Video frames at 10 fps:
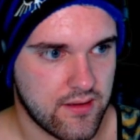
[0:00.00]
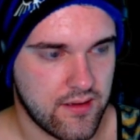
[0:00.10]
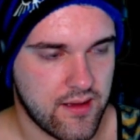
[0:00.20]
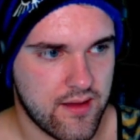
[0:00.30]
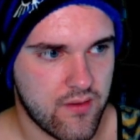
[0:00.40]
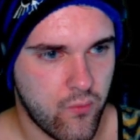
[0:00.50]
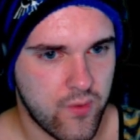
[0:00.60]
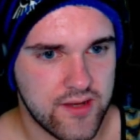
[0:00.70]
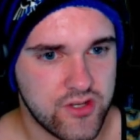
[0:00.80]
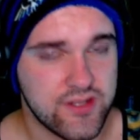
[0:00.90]
uh,
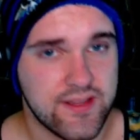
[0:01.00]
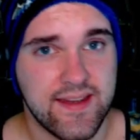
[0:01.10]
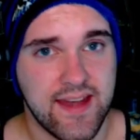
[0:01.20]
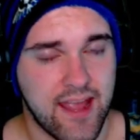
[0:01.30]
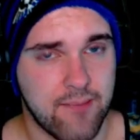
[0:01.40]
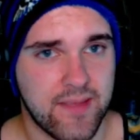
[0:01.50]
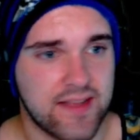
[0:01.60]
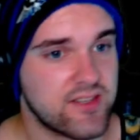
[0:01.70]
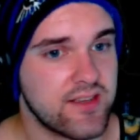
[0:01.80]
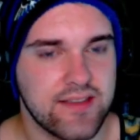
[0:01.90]
what just the name
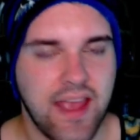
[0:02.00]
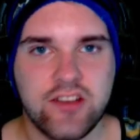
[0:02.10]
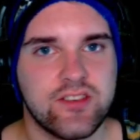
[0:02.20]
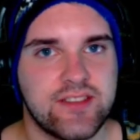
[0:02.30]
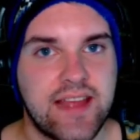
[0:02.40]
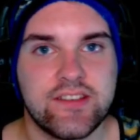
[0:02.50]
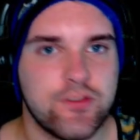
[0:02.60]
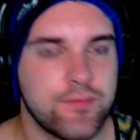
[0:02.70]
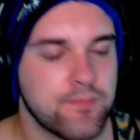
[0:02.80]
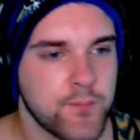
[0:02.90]
means. Because ancient
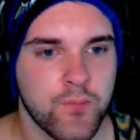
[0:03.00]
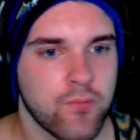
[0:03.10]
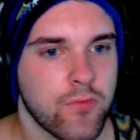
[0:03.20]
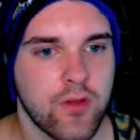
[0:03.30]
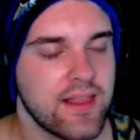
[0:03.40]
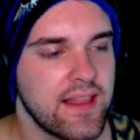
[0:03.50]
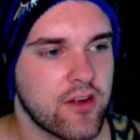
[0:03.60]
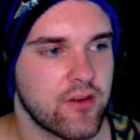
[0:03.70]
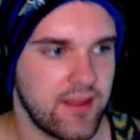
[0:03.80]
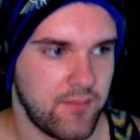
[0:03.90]
statue could
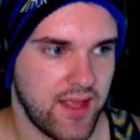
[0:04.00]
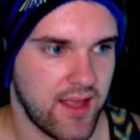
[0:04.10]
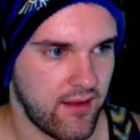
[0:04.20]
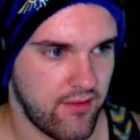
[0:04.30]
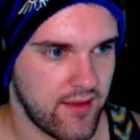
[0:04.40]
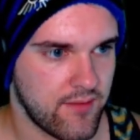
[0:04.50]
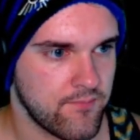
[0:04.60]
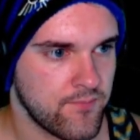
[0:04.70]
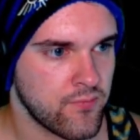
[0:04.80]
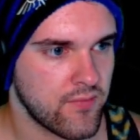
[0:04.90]
literally be anything.
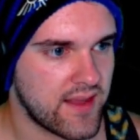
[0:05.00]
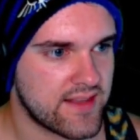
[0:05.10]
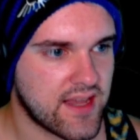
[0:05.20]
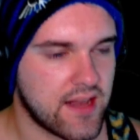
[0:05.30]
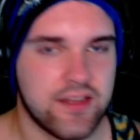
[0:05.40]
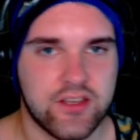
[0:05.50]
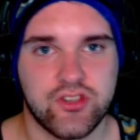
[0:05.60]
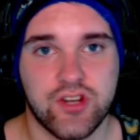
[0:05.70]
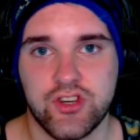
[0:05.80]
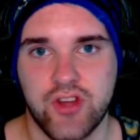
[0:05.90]
Like it's kind of like
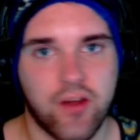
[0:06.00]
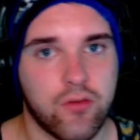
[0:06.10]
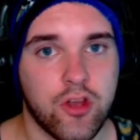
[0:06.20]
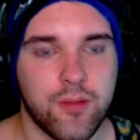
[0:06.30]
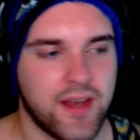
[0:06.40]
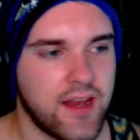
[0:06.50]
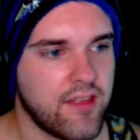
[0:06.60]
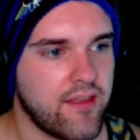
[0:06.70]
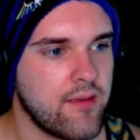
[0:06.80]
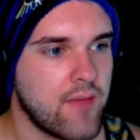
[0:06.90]
destruction idol. Could have been
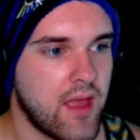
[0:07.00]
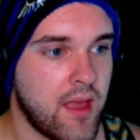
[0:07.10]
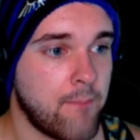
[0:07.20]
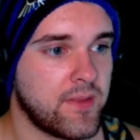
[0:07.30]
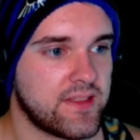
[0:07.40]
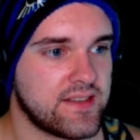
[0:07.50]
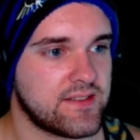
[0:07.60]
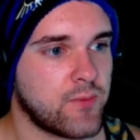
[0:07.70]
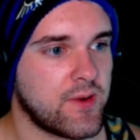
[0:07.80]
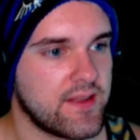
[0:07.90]
anything, but this
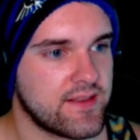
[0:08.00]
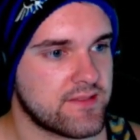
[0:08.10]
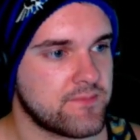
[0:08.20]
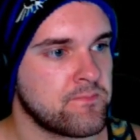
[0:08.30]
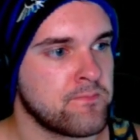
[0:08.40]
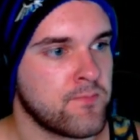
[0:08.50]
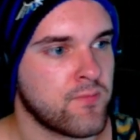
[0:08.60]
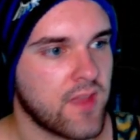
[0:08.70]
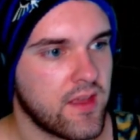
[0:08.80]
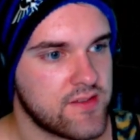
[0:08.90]
is what it is.
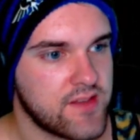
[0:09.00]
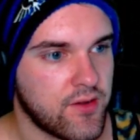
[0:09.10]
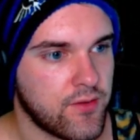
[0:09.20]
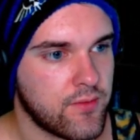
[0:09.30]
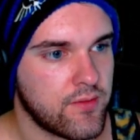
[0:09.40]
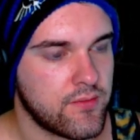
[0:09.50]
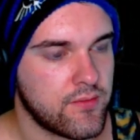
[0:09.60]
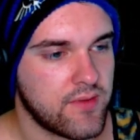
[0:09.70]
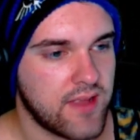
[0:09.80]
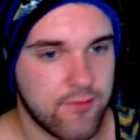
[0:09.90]
So
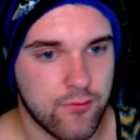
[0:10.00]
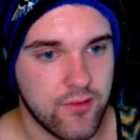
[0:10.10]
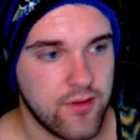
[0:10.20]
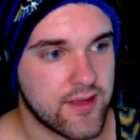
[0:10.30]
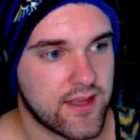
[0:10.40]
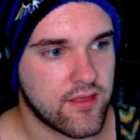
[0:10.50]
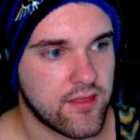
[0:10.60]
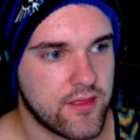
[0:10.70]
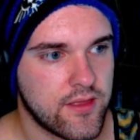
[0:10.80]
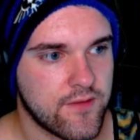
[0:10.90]
if you look,
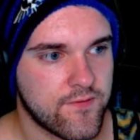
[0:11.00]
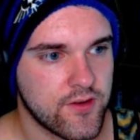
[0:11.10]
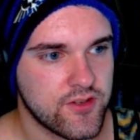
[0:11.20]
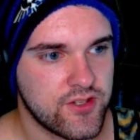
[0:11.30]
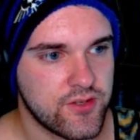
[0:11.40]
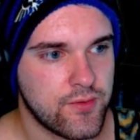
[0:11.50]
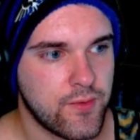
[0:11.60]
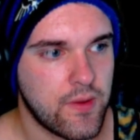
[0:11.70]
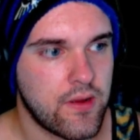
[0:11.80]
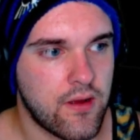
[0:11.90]
the first
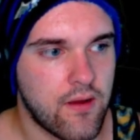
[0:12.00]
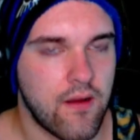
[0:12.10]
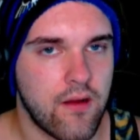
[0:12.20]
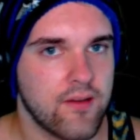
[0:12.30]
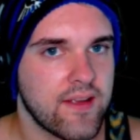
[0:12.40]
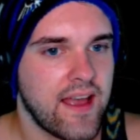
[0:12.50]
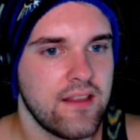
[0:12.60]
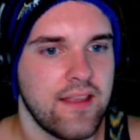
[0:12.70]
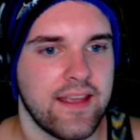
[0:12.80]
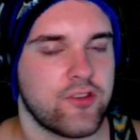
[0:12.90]
two are kind of
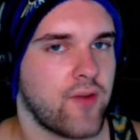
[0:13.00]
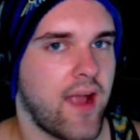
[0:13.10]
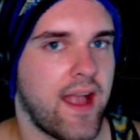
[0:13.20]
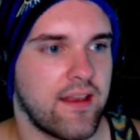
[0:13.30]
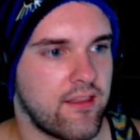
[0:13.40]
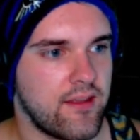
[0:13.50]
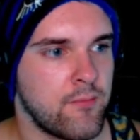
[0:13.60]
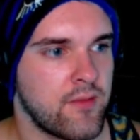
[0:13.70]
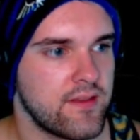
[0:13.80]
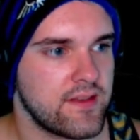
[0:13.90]
like dragon
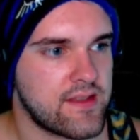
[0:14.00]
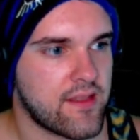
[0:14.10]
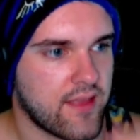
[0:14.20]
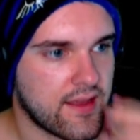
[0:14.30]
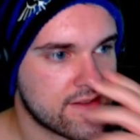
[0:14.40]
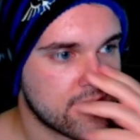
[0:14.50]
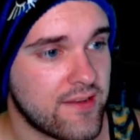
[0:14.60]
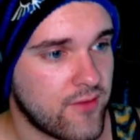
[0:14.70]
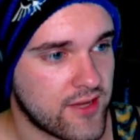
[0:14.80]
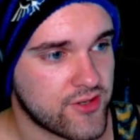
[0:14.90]
themed things.
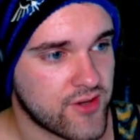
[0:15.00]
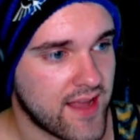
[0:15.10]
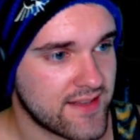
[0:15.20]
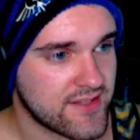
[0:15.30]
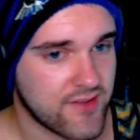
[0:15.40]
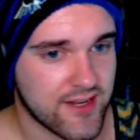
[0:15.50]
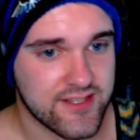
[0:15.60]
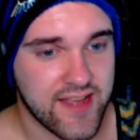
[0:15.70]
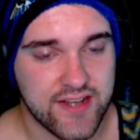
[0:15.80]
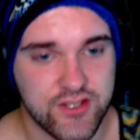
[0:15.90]
You got dragons, you got a
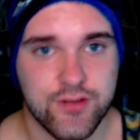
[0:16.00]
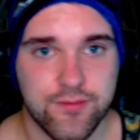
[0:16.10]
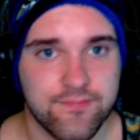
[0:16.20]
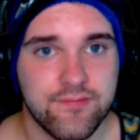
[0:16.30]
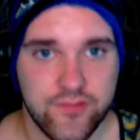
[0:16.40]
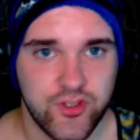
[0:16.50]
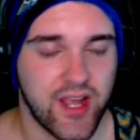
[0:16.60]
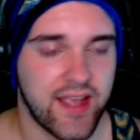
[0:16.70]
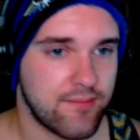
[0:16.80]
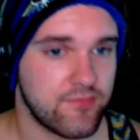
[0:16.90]
statue,
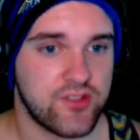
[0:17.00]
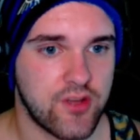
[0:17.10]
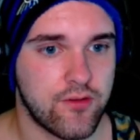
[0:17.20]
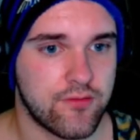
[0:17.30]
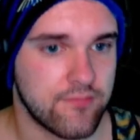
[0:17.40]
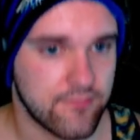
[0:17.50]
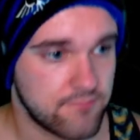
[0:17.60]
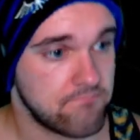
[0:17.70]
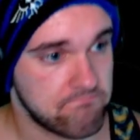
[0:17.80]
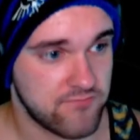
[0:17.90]
giant stone
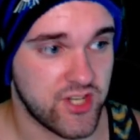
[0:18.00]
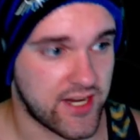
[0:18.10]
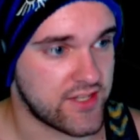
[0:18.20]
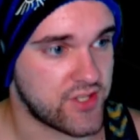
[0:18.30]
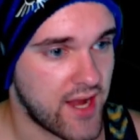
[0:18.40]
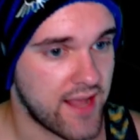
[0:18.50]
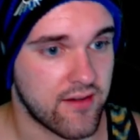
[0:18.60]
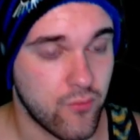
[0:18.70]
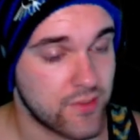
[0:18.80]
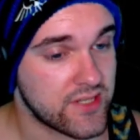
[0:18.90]
Chinese Dragon,
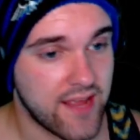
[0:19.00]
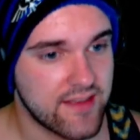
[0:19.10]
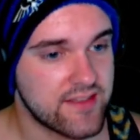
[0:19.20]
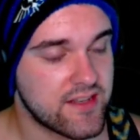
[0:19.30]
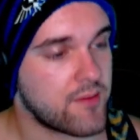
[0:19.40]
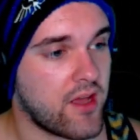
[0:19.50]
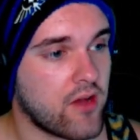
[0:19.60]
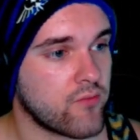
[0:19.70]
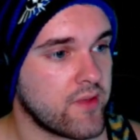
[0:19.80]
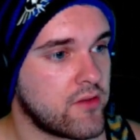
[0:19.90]
which I think is going to be
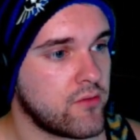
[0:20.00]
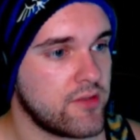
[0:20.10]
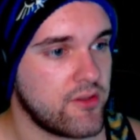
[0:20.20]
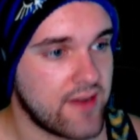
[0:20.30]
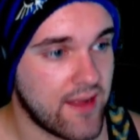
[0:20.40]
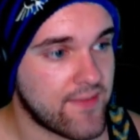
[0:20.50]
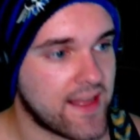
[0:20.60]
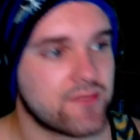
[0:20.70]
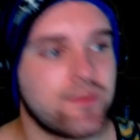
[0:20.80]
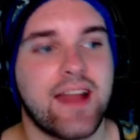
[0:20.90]
a really cool unit if
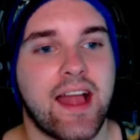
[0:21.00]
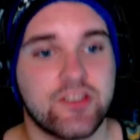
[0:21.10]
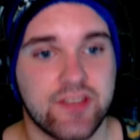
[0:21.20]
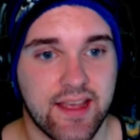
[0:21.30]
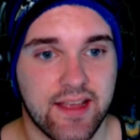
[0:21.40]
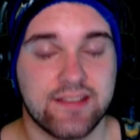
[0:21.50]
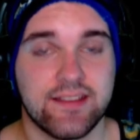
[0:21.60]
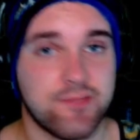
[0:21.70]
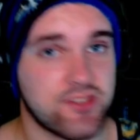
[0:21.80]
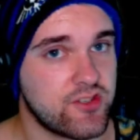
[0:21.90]
that's what it actually is.
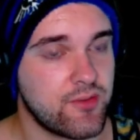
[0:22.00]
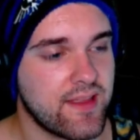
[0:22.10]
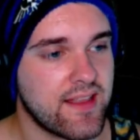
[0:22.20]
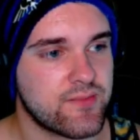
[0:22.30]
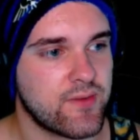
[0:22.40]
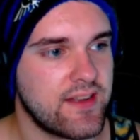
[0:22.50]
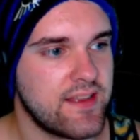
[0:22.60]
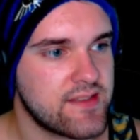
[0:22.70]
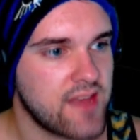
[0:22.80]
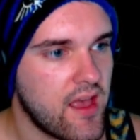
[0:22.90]
I'm assuming that's what it
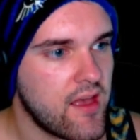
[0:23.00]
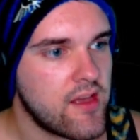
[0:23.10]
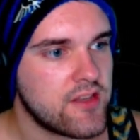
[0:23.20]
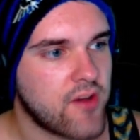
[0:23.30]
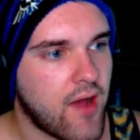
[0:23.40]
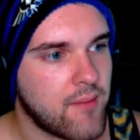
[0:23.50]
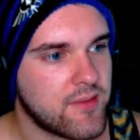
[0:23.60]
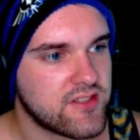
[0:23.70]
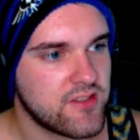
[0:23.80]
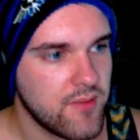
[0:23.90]
is. So I'm
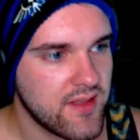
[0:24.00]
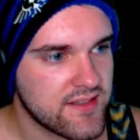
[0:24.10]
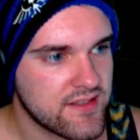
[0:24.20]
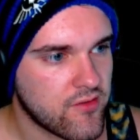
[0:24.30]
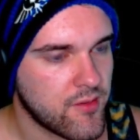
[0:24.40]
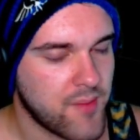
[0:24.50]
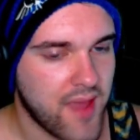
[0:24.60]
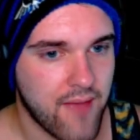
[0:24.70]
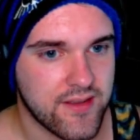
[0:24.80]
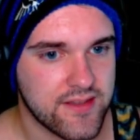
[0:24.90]
assuming this is going to be
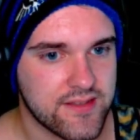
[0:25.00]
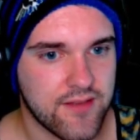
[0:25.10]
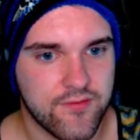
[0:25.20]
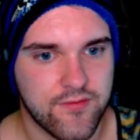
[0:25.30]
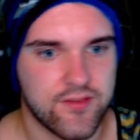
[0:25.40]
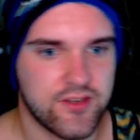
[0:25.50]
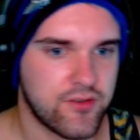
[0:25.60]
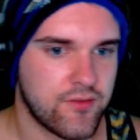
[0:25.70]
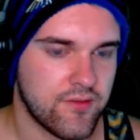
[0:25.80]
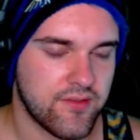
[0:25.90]
having stuff to
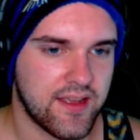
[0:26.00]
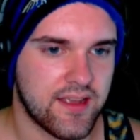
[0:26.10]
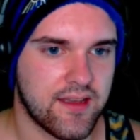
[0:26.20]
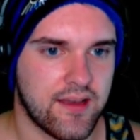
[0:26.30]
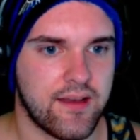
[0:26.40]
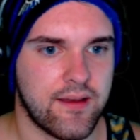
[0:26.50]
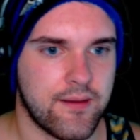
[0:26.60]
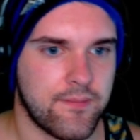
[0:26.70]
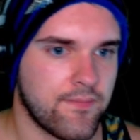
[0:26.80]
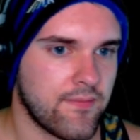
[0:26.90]
do with like
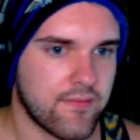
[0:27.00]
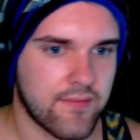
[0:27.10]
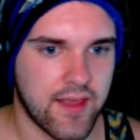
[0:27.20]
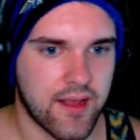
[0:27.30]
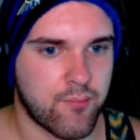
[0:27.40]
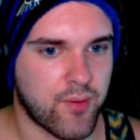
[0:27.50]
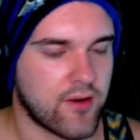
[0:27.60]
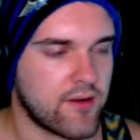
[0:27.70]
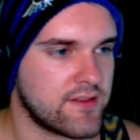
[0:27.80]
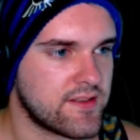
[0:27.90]
uh, like
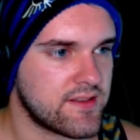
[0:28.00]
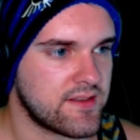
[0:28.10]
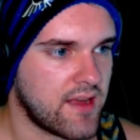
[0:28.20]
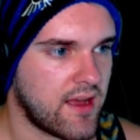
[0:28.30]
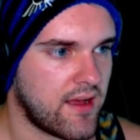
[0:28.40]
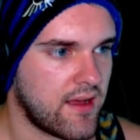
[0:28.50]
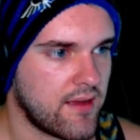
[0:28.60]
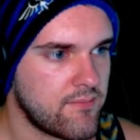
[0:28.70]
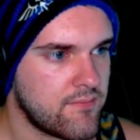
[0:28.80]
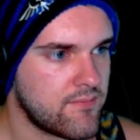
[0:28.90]
burns, uh,
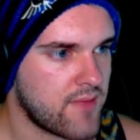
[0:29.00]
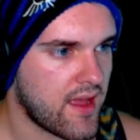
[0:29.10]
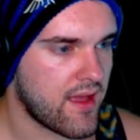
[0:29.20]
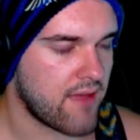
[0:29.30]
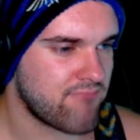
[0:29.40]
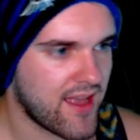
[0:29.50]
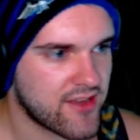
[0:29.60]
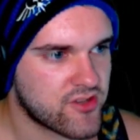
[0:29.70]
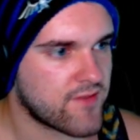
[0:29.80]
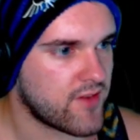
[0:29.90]

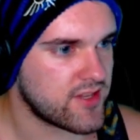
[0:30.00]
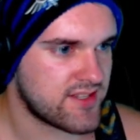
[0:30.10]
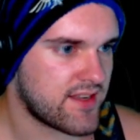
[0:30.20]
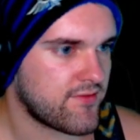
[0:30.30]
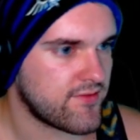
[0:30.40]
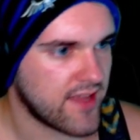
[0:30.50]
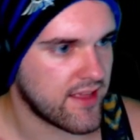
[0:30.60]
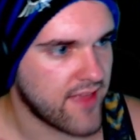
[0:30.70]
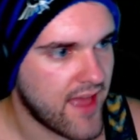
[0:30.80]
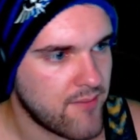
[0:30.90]
extra fun stuff like
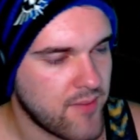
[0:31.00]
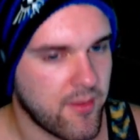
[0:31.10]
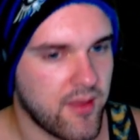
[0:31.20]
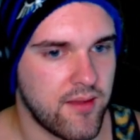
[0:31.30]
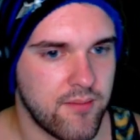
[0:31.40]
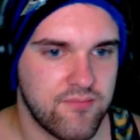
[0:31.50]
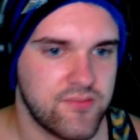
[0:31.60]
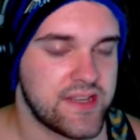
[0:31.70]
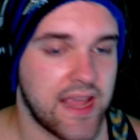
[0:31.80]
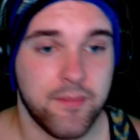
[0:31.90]
that. Maybe
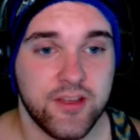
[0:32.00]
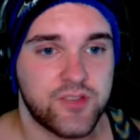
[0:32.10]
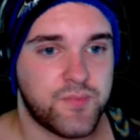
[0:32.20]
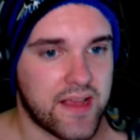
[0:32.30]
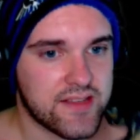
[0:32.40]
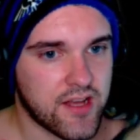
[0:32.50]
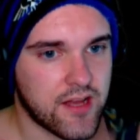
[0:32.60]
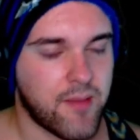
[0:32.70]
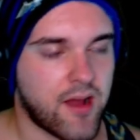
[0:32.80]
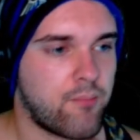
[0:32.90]
damage based on
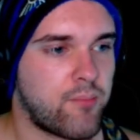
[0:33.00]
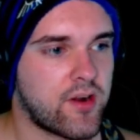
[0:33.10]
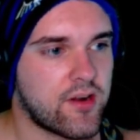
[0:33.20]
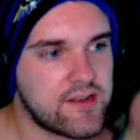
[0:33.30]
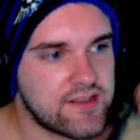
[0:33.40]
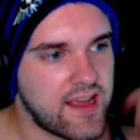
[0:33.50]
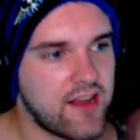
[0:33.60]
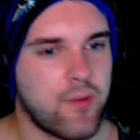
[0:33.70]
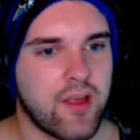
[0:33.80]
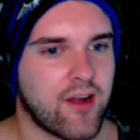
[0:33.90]
amount of burns. I
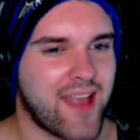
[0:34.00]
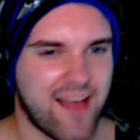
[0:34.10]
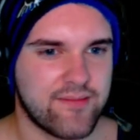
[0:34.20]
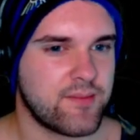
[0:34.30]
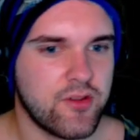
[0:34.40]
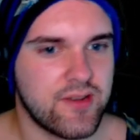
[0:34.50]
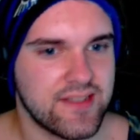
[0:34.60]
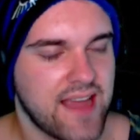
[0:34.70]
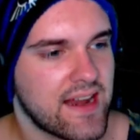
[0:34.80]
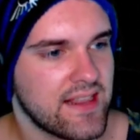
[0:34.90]
know we already have some units
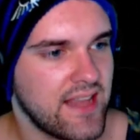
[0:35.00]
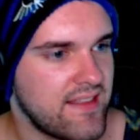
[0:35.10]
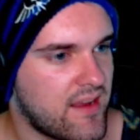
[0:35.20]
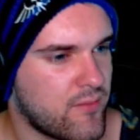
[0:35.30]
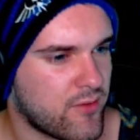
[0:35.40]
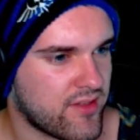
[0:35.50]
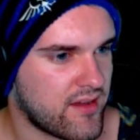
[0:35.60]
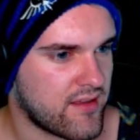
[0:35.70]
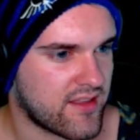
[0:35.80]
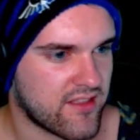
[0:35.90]
kind of like that with
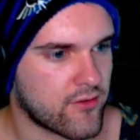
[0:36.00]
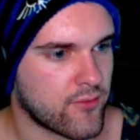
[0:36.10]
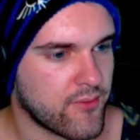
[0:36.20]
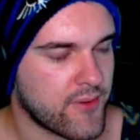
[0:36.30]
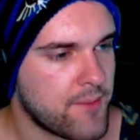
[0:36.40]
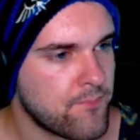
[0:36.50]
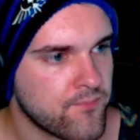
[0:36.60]
the, like the Garuda,